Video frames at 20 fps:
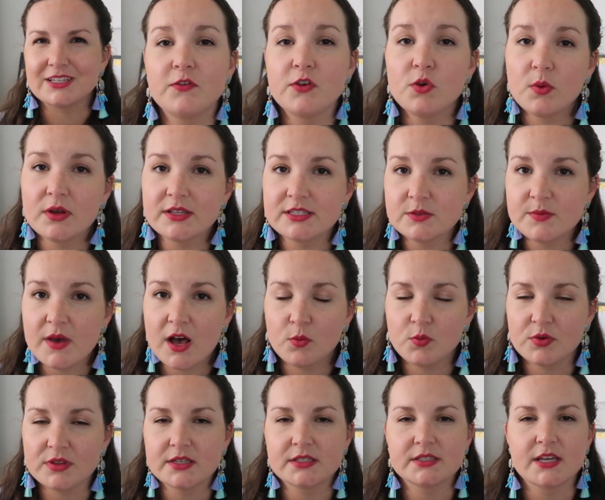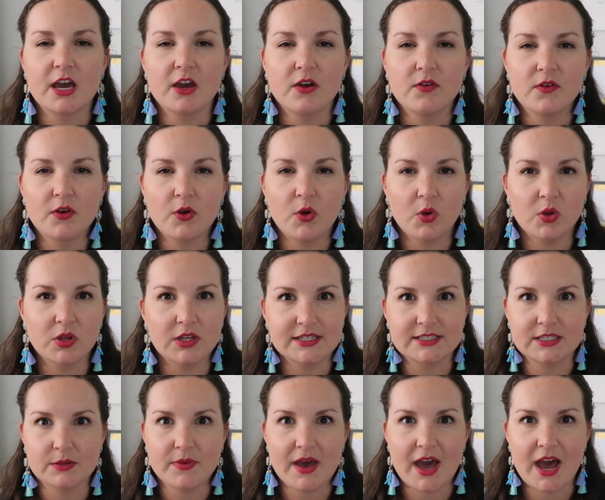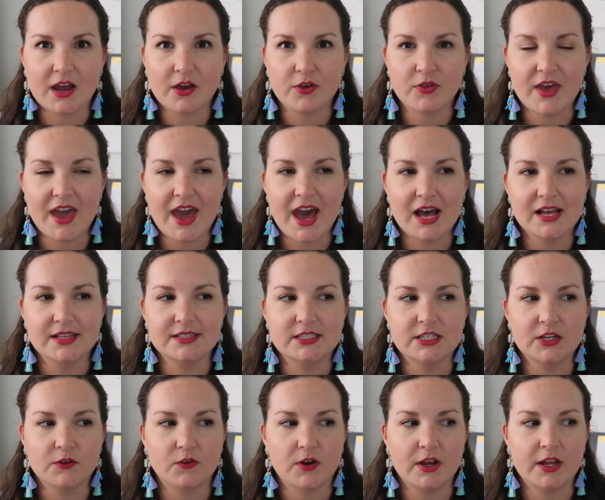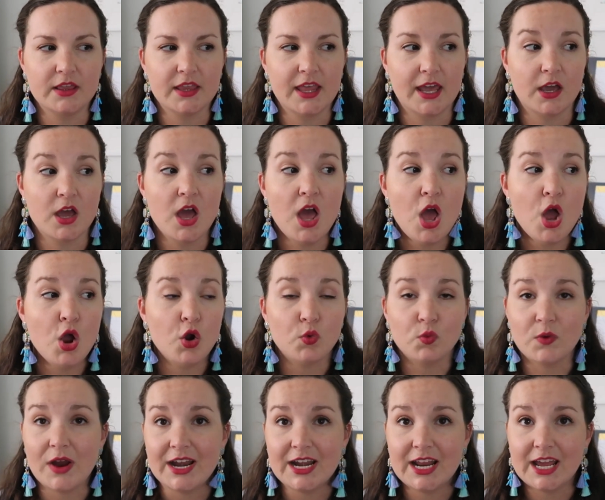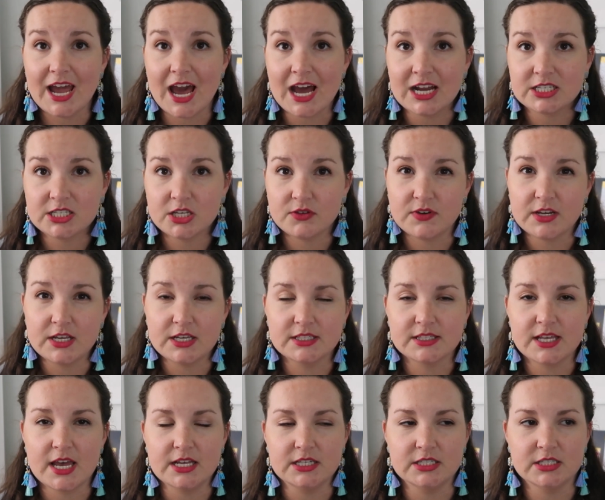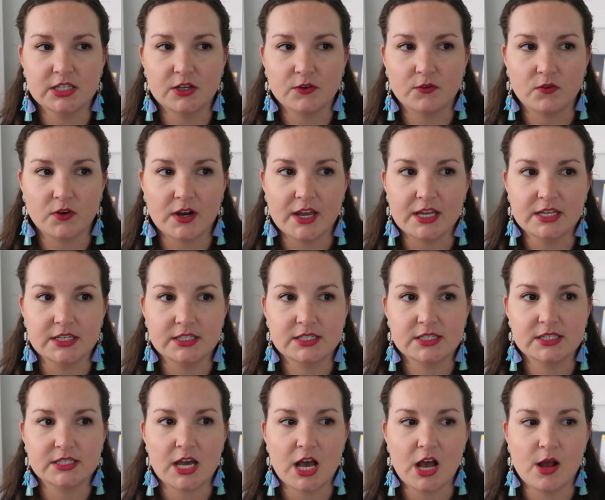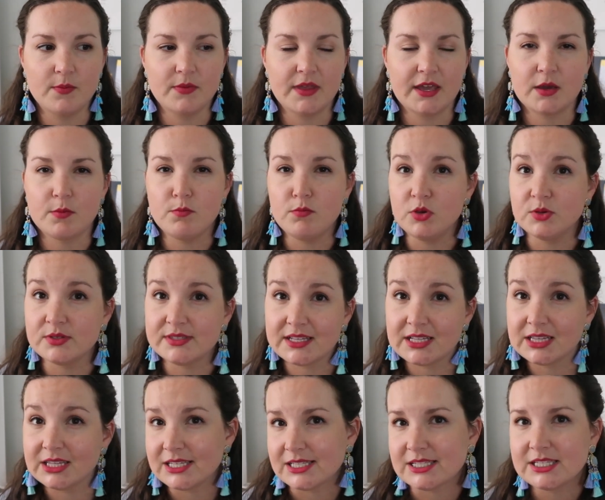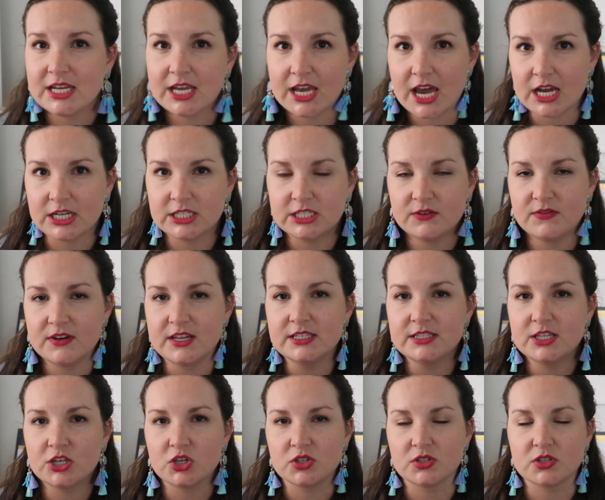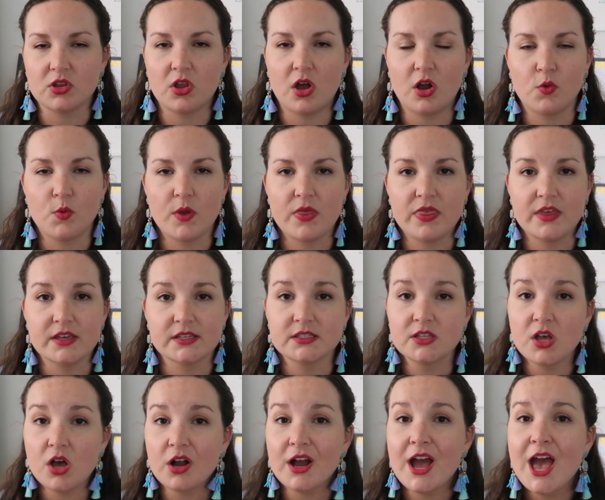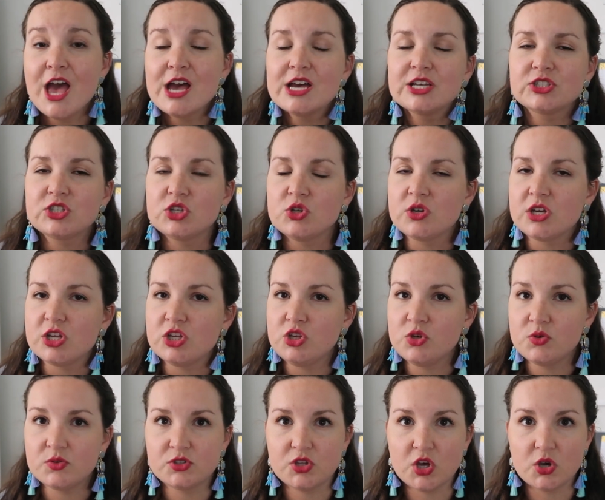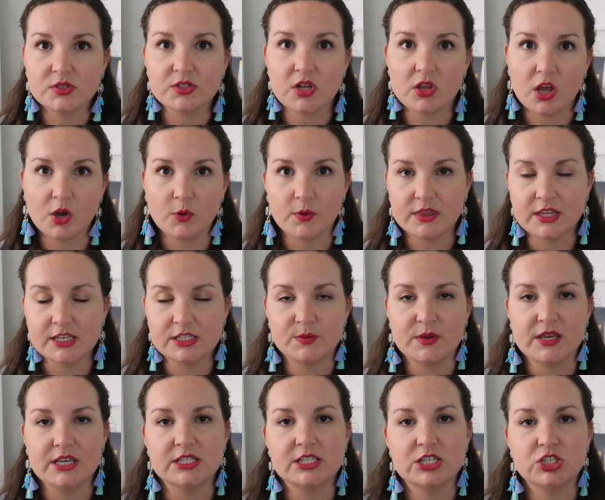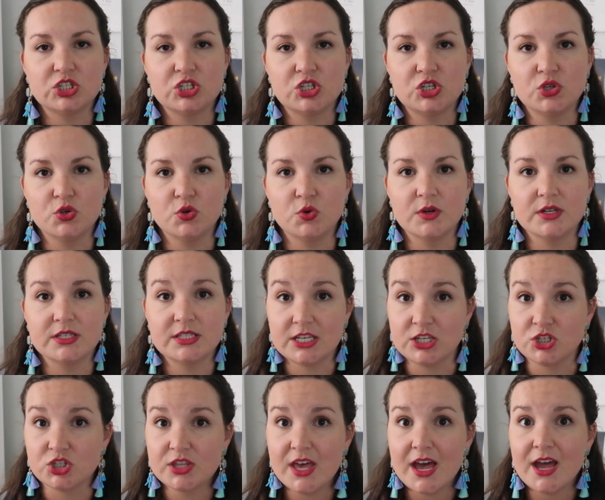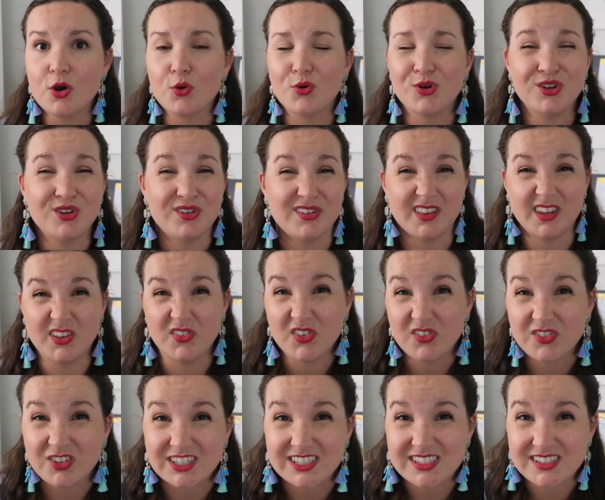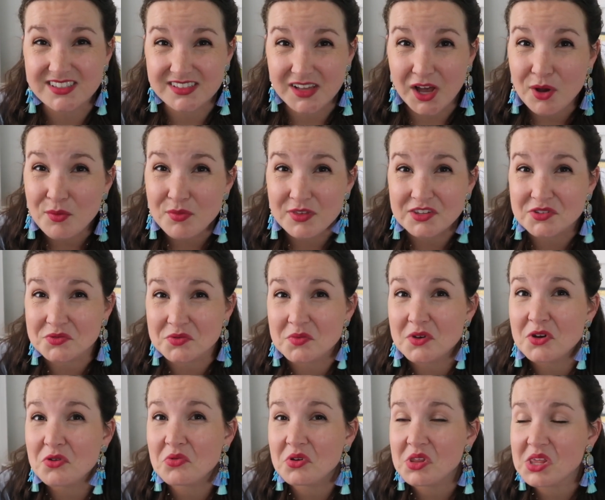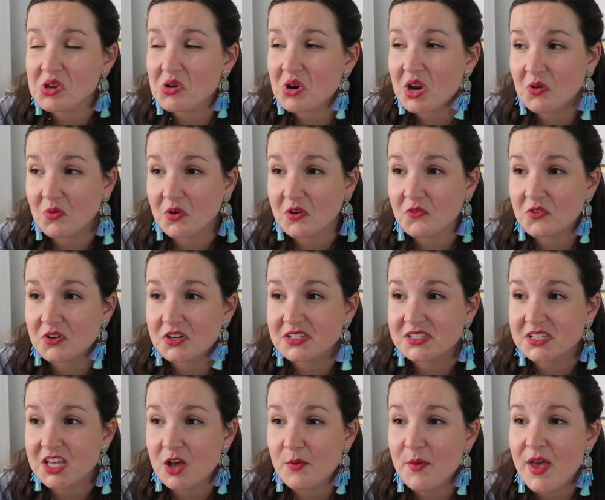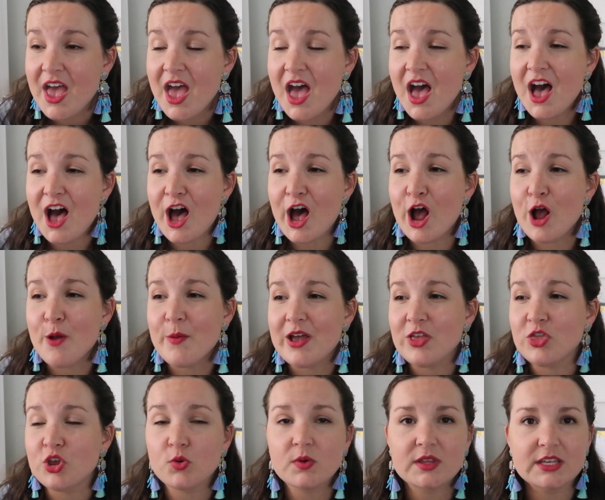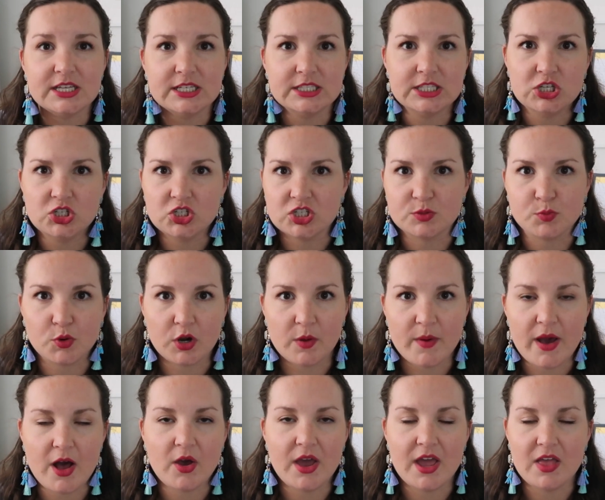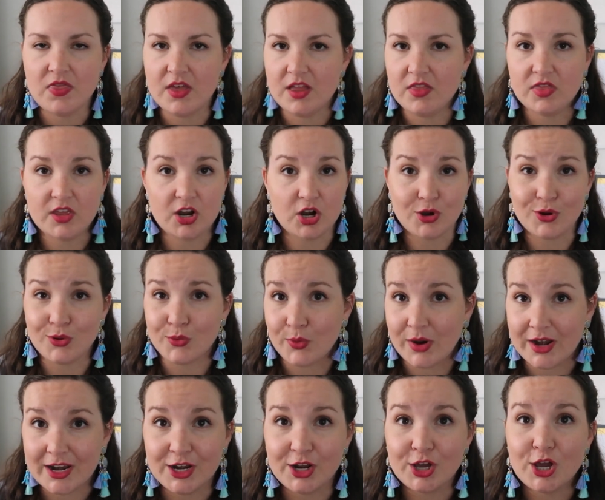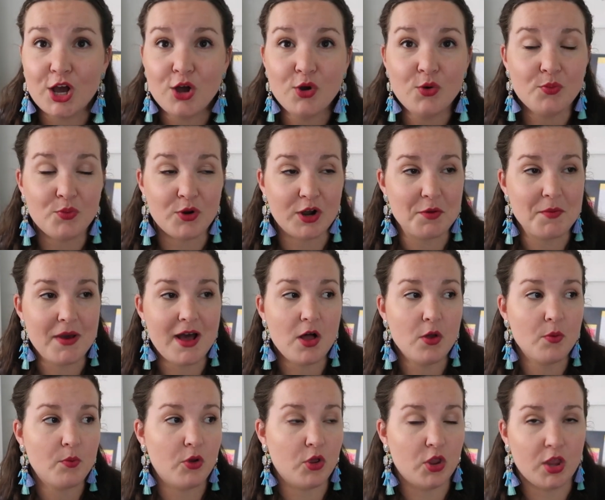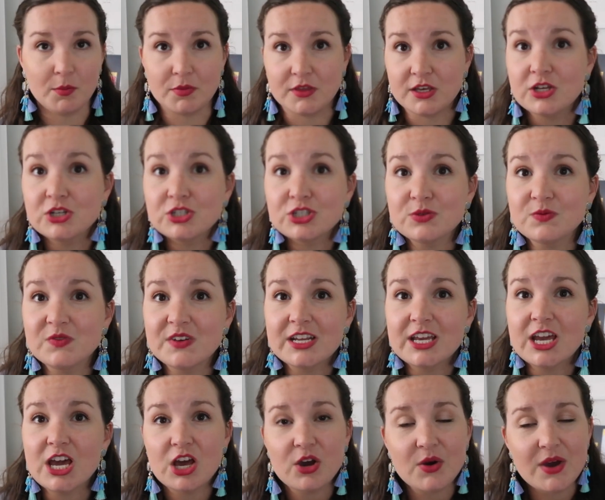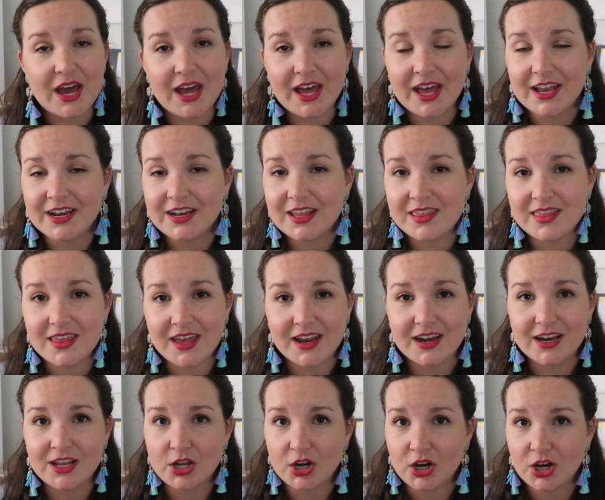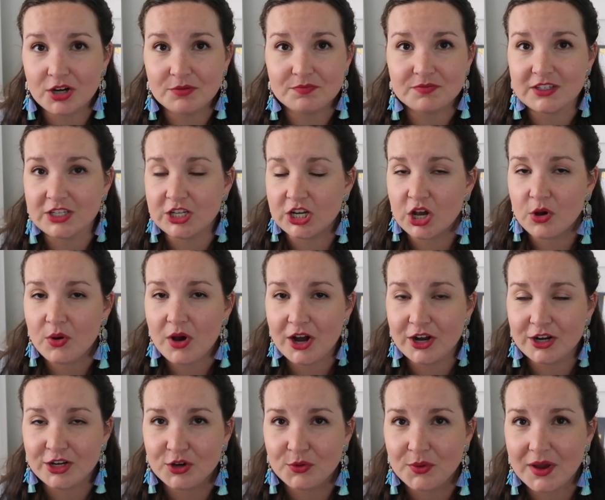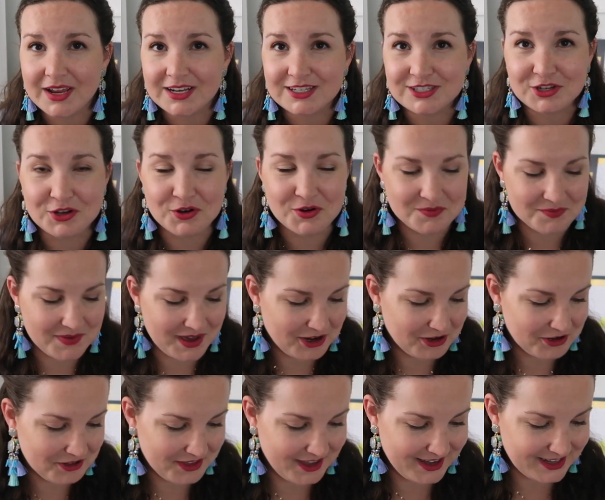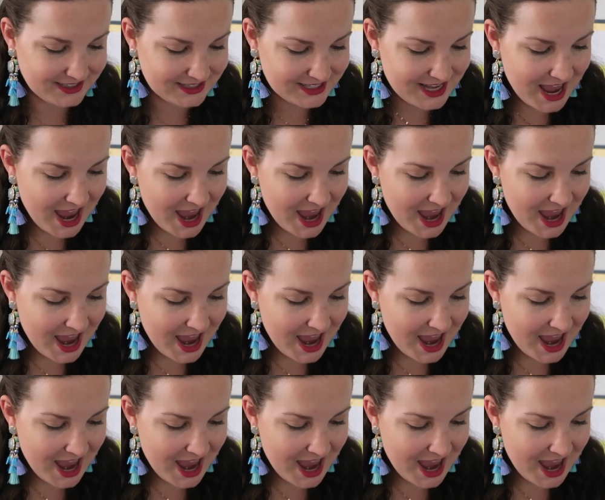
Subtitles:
If you want some help with this, I have a whole lesson pack that has different like writing activities and different like music listening activities that goes along with this song. So you can use those along with this piece to teach that, or you can leave it for a sub. This would be a really great one for a sub. And they're really easy. You just print them out and then they're ready to go. Print them out, pull up the YouTube video, and then you're, you know, on your way to better things.